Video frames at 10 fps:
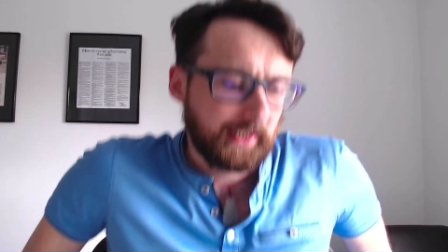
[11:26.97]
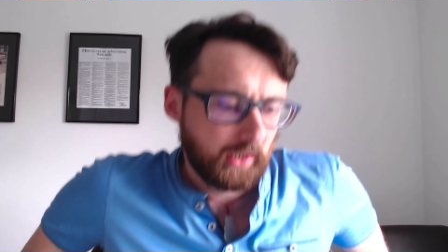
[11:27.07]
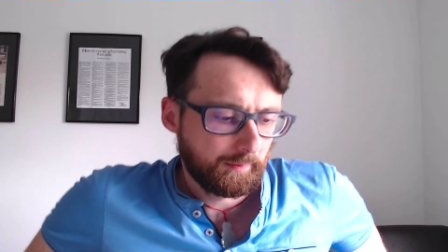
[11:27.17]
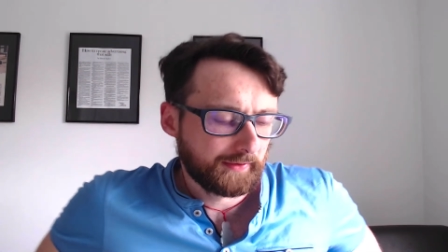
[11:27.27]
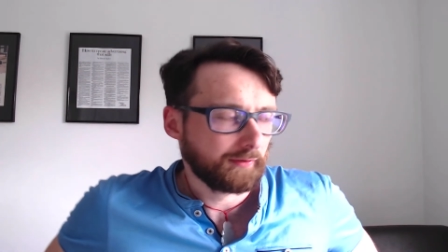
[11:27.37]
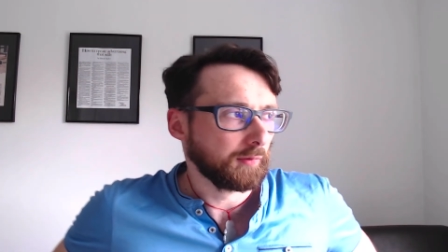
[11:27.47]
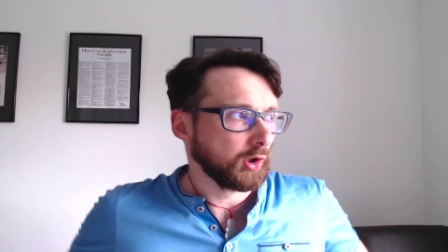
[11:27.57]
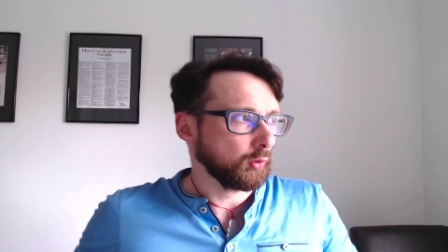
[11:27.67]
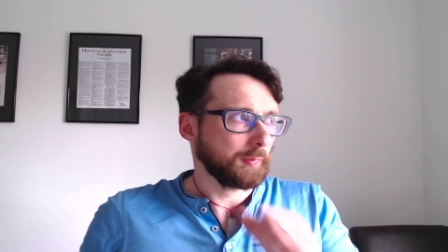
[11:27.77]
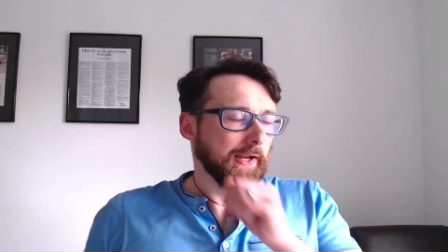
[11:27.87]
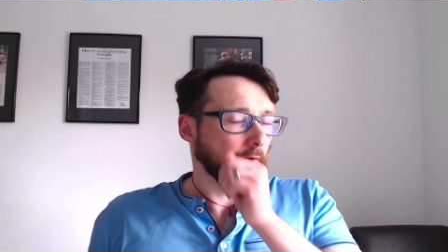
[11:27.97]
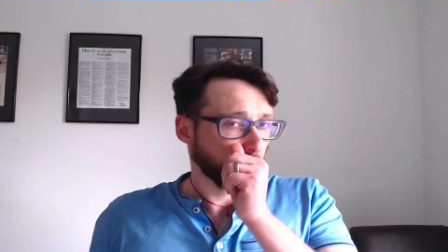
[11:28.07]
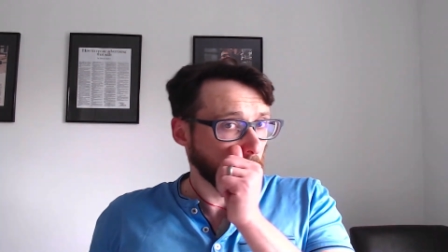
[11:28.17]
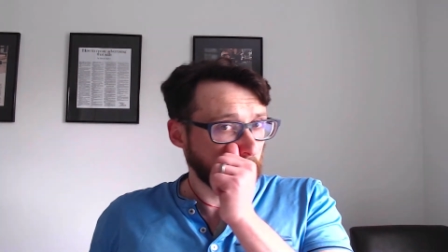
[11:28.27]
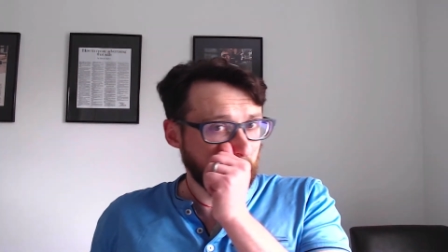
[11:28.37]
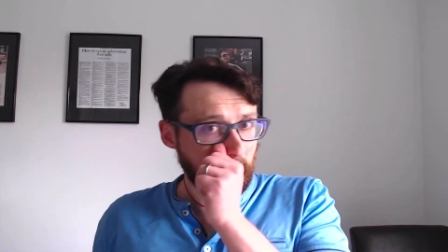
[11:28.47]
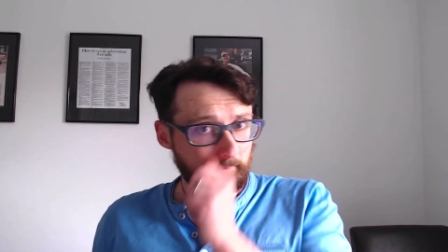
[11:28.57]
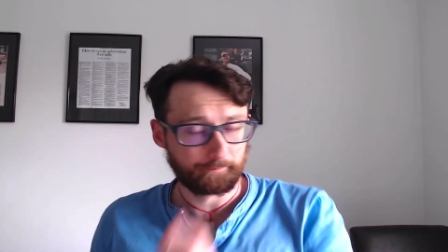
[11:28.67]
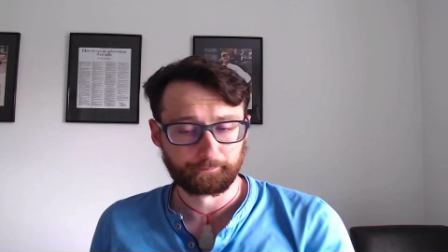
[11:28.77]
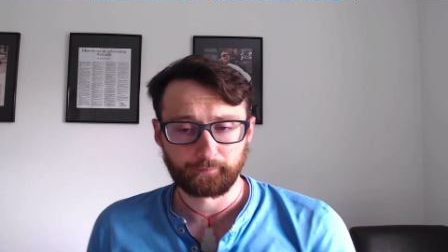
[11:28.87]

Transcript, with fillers: comes from you being on top of your game.